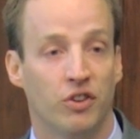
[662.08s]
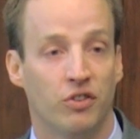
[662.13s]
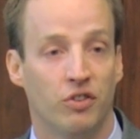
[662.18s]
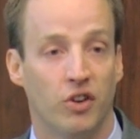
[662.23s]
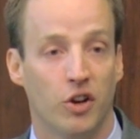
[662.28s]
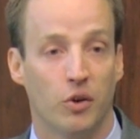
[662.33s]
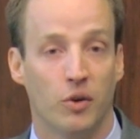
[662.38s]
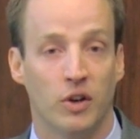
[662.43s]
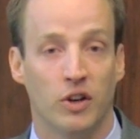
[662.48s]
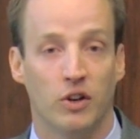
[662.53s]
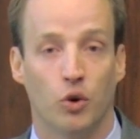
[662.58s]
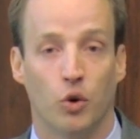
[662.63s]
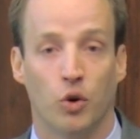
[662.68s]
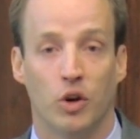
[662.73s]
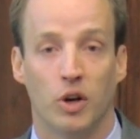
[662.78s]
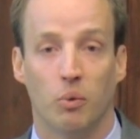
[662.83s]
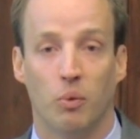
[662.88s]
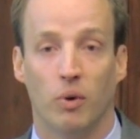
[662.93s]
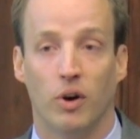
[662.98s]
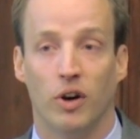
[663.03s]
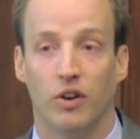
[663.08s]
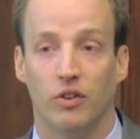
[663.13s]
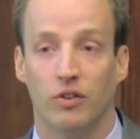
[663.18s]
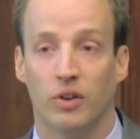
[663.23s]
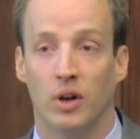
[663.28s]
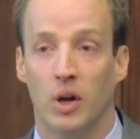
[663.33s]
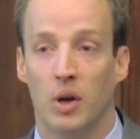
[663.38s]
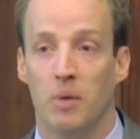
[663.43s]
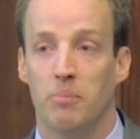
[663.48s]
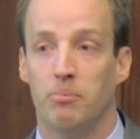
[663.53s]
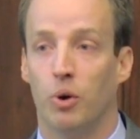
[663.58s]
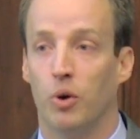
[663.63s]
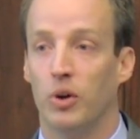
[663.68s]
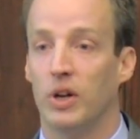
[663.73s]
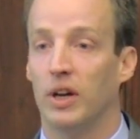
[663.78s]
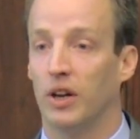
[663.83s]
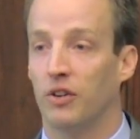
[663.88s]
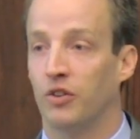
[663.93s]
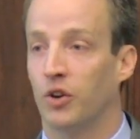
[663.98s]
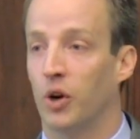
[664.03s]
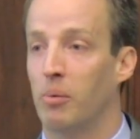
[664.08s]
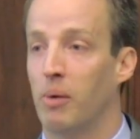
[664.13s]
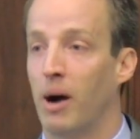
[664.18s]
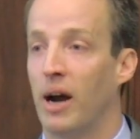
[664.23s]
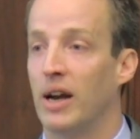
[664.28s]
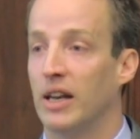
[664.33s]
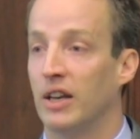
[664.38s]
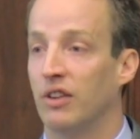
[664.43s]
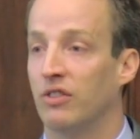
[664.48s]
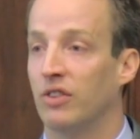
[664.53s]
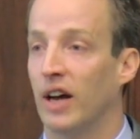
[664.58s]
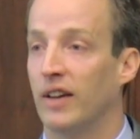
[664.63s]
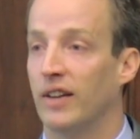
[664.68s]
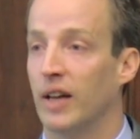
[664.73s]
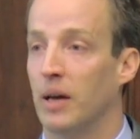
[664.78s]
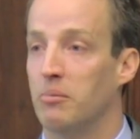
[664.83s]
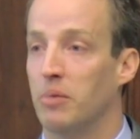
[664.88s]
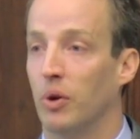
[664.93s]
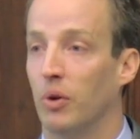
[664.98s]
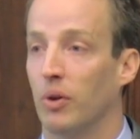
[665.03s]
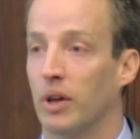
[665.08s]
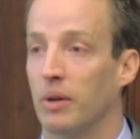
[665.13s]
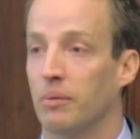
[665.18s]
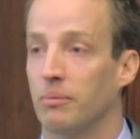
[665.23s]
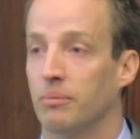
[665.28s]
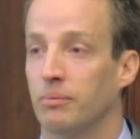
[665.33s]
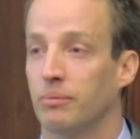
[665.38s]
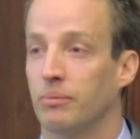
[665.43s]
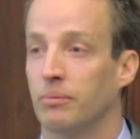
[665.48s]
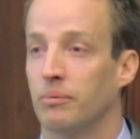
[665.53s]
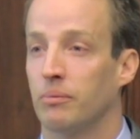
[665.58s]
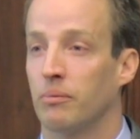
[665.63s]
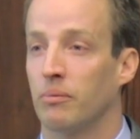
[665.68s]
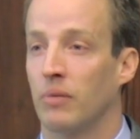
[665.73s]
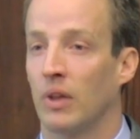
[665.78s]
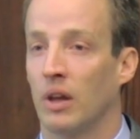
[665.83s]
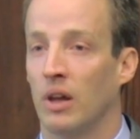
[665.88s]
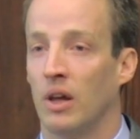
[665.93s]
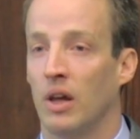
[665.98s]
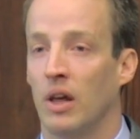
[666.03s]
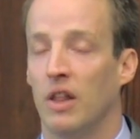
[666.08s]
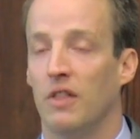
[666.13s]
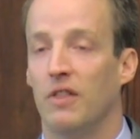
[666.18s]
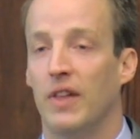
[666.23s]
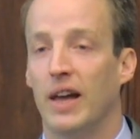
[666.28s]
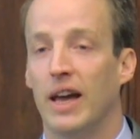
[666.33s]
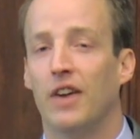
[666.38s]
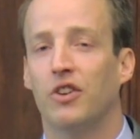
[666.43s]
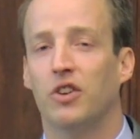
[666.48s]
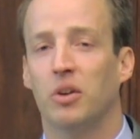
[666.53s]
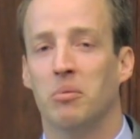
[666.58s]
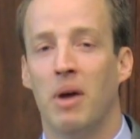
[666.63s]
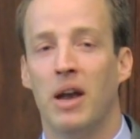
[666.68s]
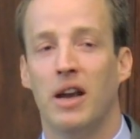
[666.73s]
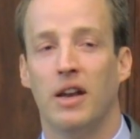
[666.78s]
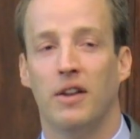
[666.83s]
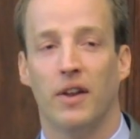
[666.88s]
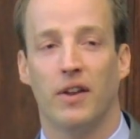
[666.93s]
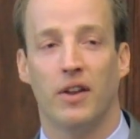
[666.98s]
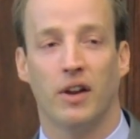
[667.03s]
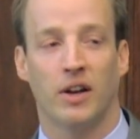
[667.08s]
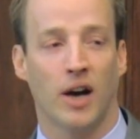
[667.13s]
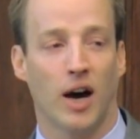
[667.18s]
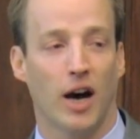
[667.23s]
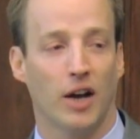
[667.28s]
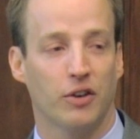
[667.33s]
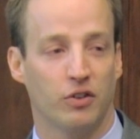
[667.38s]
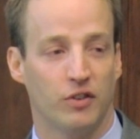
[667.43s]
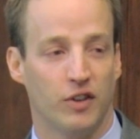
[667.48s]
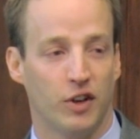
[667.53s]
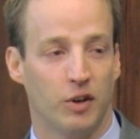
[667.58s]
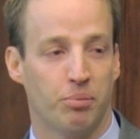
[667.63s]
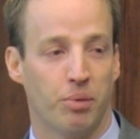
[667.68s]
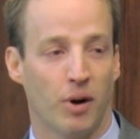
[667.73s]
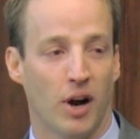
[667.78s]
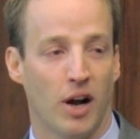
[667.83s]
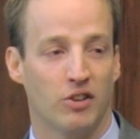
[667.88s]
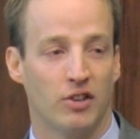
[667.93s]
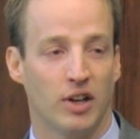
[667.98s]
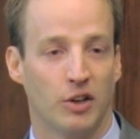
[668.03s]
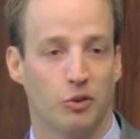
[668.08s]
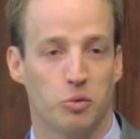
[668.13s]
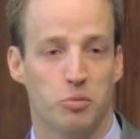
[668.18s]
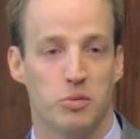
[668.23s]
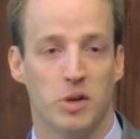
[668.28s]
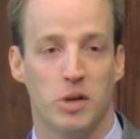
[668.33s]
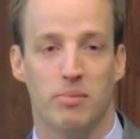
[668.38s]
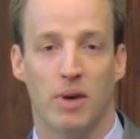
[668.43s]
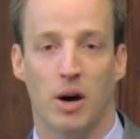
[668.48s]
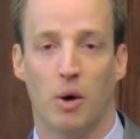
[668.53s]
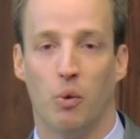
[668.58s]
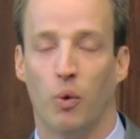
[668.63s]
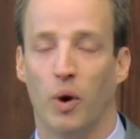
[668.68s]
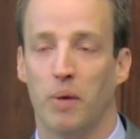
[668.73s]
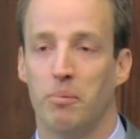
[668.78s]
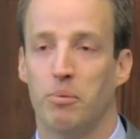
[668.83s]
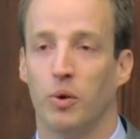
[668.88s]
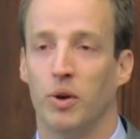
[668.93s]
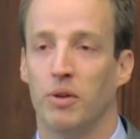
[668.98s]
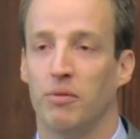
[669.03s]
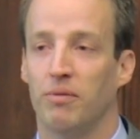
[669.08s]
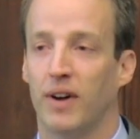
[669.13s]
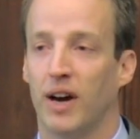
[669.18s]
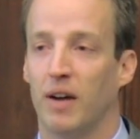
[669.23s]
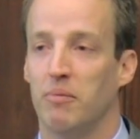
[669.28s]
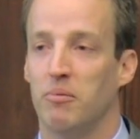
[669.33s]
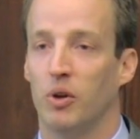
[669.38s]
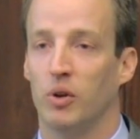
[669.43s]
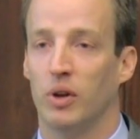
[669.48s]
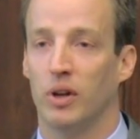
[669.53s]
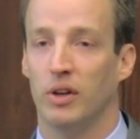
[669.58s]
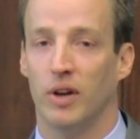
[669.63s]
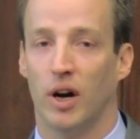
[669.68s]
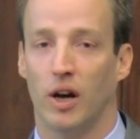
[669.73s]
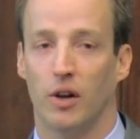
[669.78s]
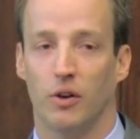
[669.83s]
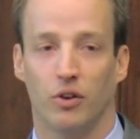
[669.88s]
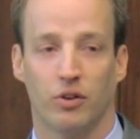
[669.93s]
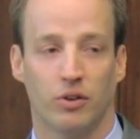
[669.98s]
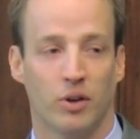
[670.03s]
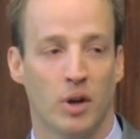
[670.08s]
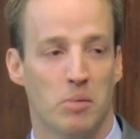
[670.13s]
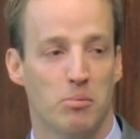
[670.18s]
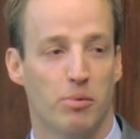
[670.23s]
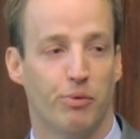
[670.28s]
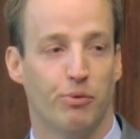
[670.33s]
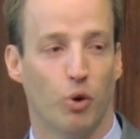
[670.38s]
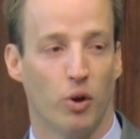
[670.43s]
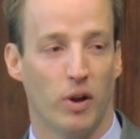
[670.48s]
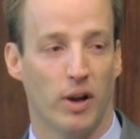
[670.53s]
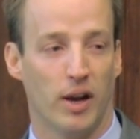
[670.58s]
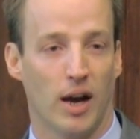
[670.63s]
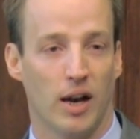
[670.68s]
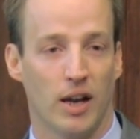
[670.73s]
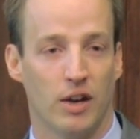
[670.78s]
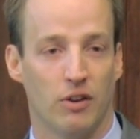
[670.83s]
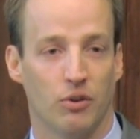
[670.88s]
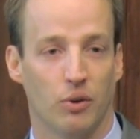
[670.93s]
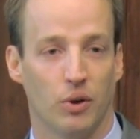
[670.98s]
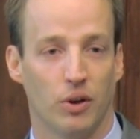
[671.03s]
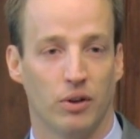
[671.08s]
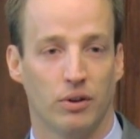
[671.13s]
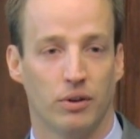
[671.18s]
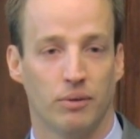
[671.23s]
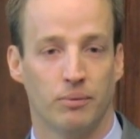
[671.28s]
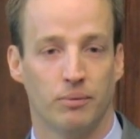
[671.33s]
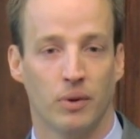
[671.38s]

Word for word: considering doing was putting a turbine inside that building. They estimated that the cost of this project would be about $1.5 million before they got into it.